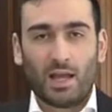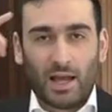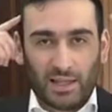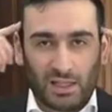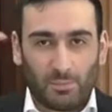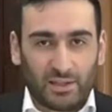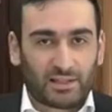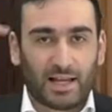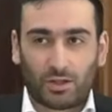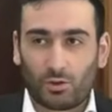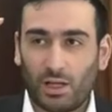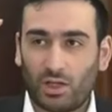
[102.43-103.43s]
And then he made the
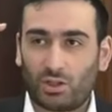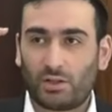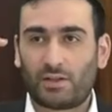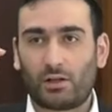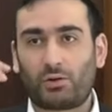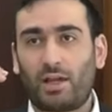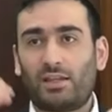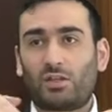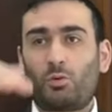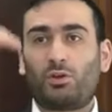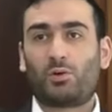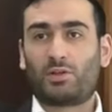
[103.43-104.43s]
calculation. He said, okay, this
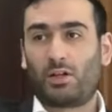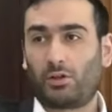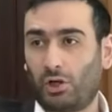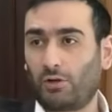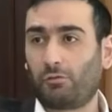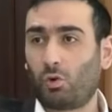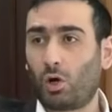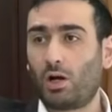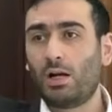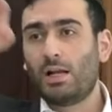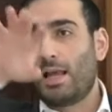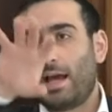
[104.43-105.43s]
window is on the third
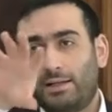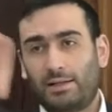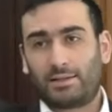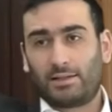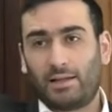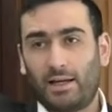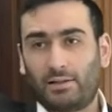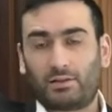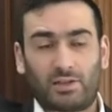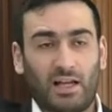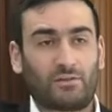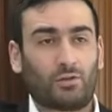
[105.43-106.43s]
floor and it's on that
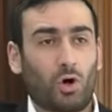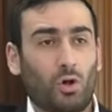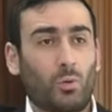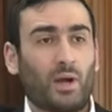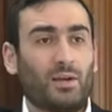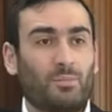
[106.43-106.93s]
side of the hallway.